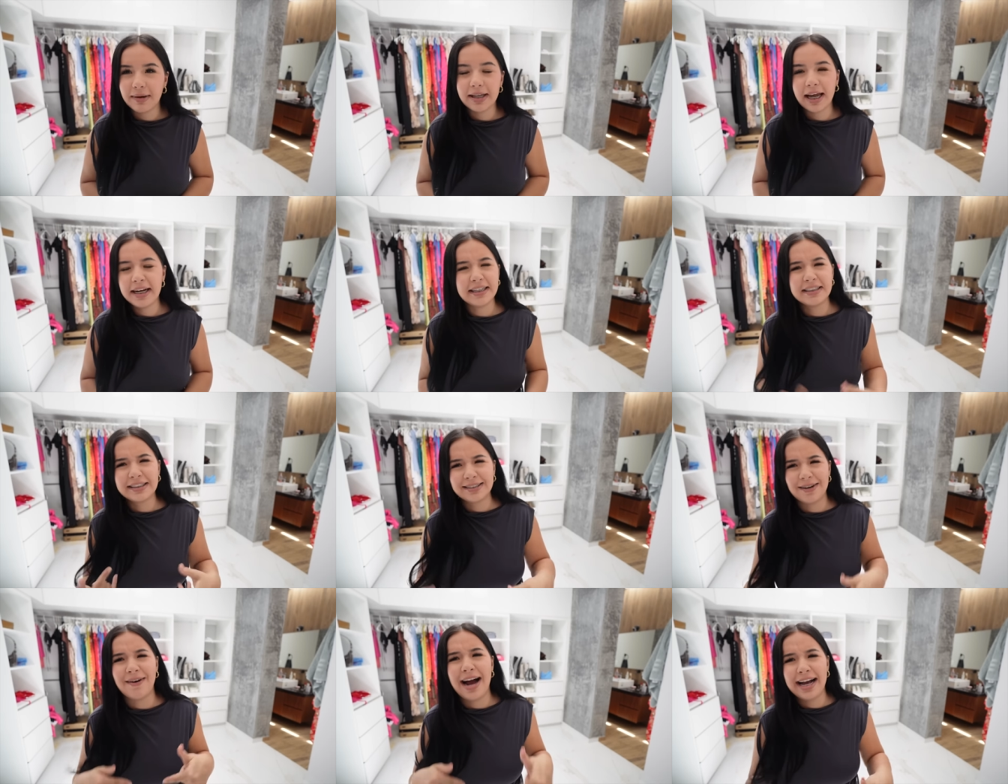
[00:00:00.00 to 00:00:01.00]
my lighting's
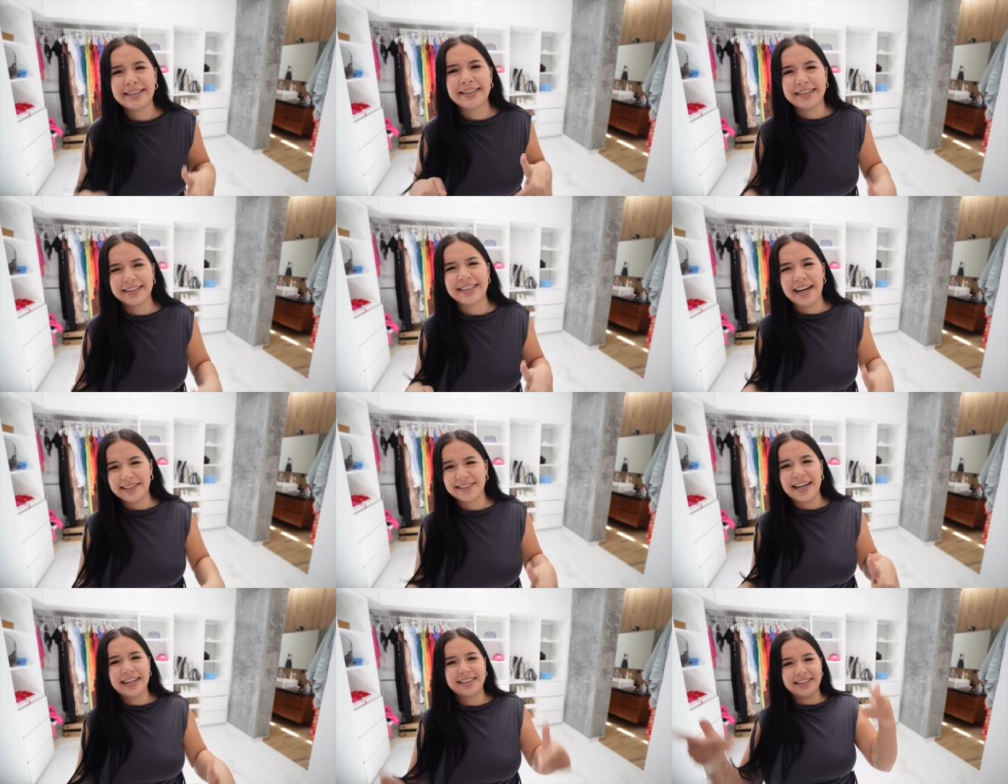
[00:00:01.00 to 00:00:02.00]
so ass in this house,
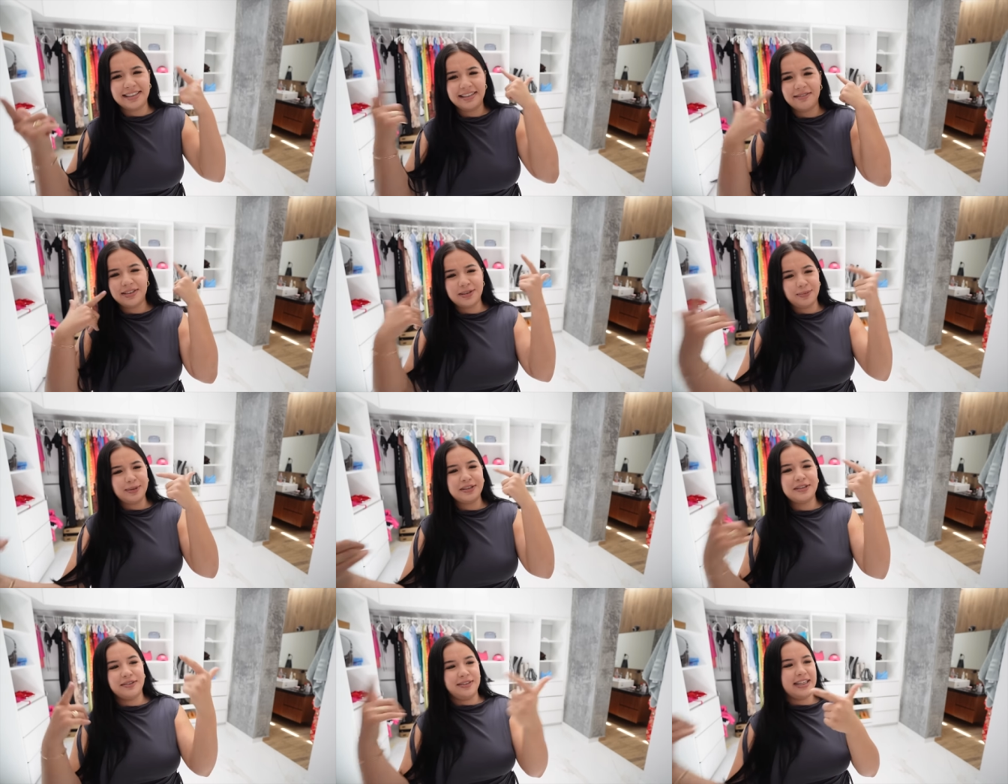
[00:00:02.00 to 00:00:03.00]
actually. Two
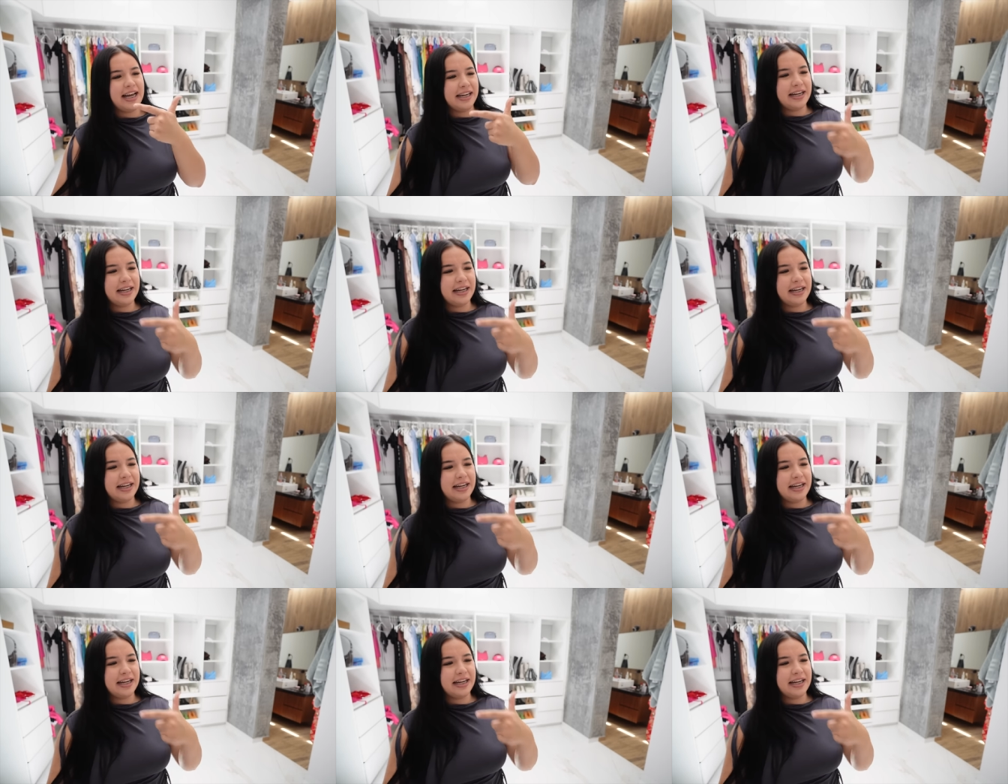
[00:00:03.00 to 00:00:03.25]
plus two, it's adding